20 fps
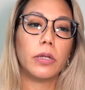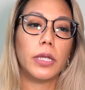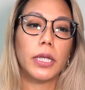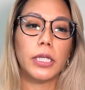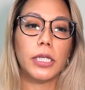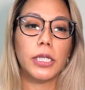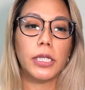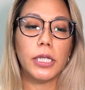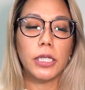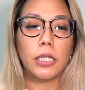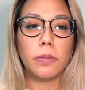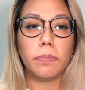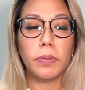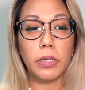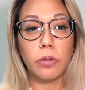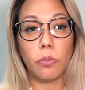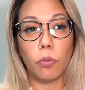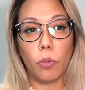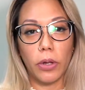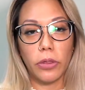that you need to
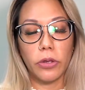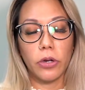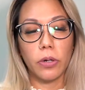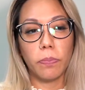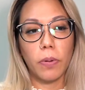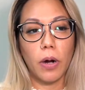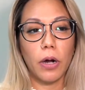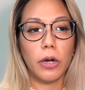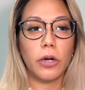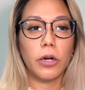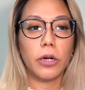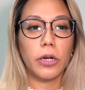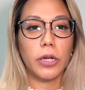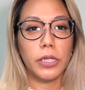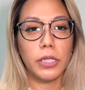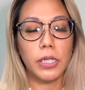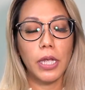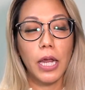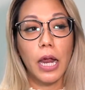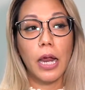be with your partner
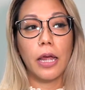because